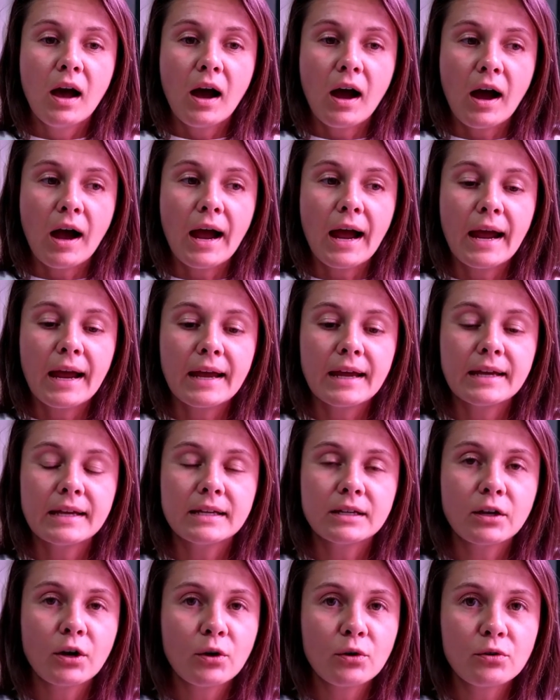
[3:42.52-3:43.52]

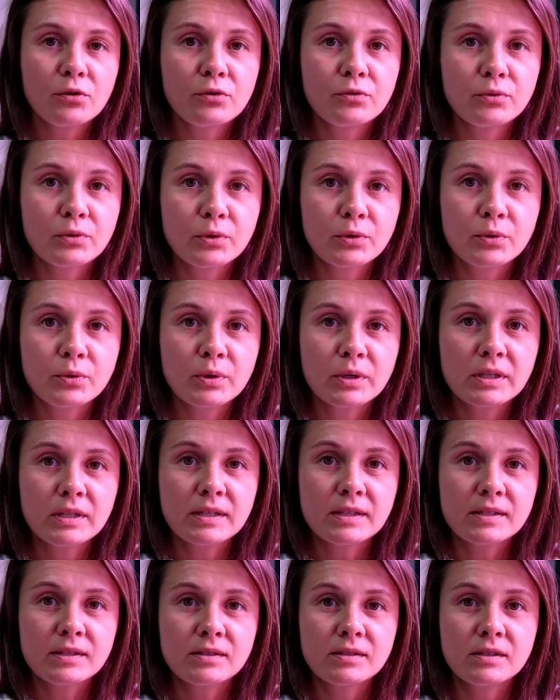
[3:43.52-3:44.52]
I go through,
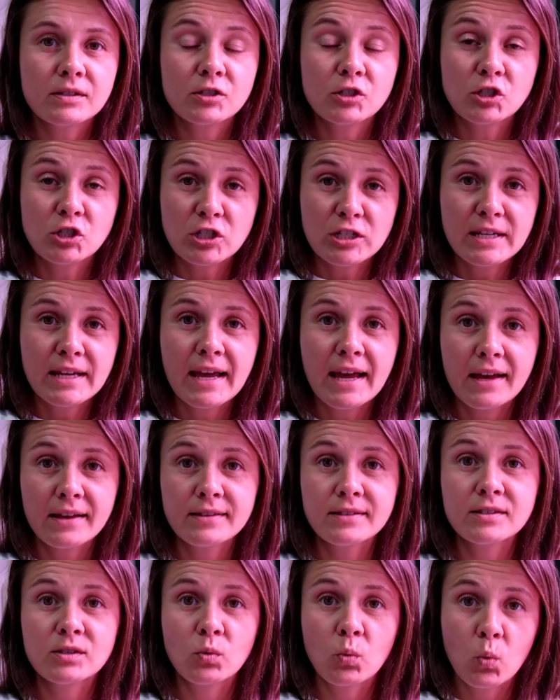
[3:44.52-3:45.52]
it's
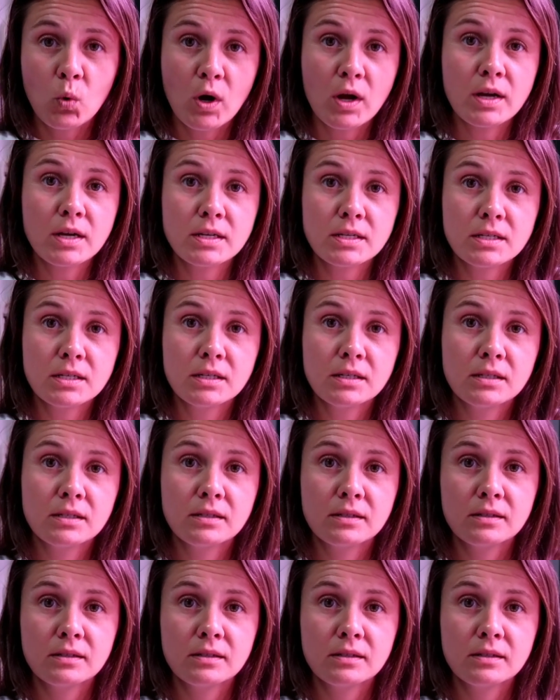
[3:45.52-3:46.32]
gs1